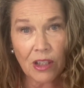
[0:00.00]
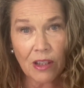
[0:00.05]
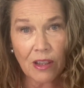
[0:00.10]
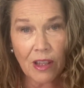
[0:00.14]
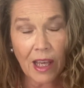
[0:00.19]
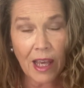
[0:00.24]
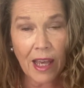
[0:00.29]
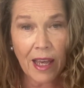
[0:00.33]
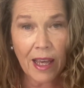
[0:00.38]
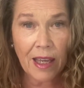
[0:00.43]

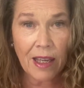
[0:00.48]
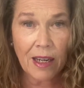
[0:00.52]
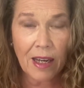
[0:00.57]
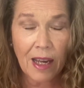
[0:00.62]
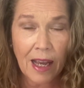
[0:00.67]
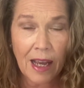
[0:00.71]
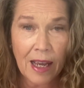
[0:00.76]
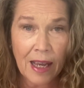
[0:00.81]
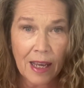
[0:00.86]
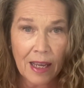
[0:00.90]
that
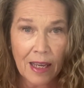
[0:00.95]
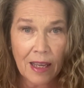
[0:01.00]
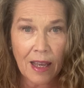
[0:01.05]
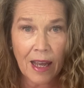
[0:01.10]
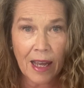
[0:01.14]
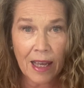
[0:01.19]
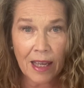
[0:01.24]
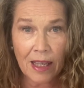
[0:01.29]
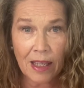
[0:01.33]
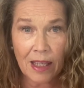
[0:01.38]

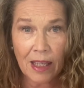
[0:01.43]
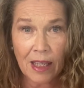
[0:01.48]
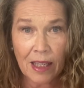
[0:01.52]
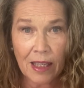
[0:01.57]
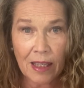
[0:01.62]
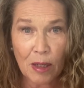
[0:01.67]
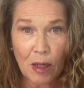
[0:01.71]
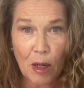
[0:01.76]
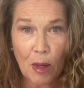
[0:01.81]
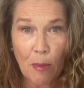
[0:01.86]
I
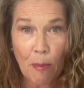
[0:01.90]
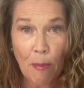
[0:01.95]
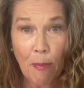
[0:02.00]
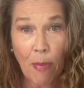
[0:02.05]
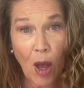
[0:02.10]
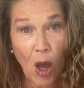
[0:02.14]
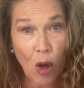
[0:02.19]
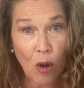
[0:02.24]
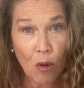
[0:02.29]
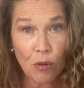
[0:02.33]
can
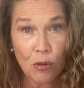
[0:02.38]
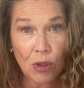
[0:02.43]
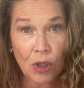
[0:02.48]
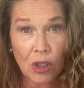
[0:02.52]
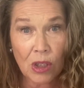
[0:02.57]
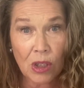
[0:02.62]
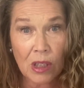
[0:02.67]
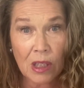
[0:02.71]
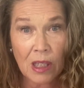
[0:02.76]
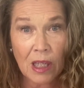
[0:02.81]

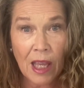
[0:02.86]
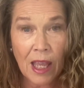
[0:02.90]
post,